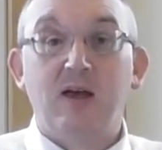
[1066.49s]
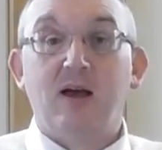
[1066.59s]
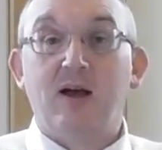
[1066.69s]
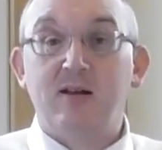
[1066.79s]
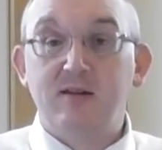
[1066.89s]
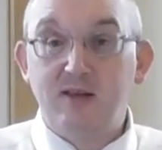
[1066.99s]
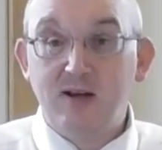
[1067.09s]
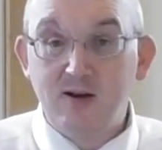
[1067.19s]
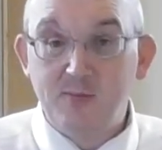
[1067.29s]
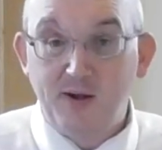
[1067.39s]
And
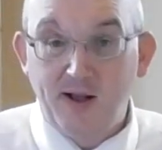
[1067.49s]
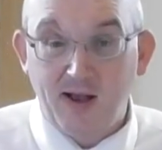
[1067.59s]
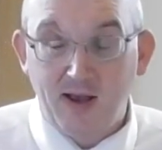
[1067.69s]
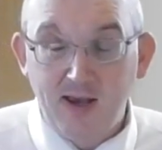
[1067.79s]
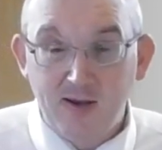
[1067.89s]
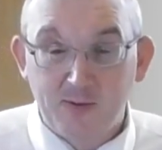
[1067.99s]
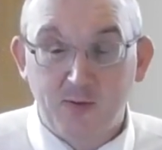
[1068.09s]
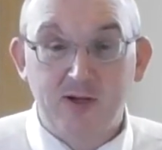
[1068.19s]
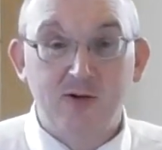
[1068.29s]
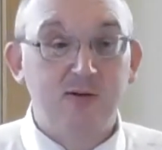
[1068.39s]
thereby,
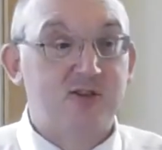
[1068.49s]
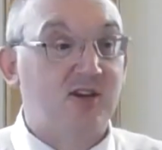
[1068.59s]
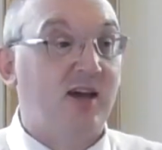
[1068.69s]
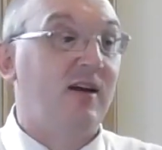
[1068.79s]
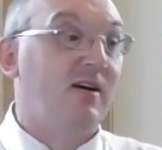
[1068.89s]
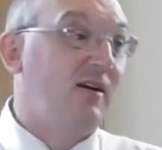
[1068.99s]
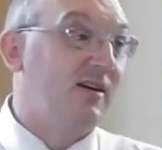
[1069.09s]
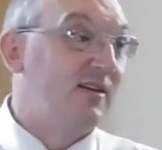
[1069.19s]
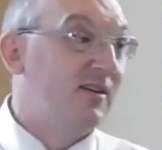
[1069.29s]
we don't say, oh,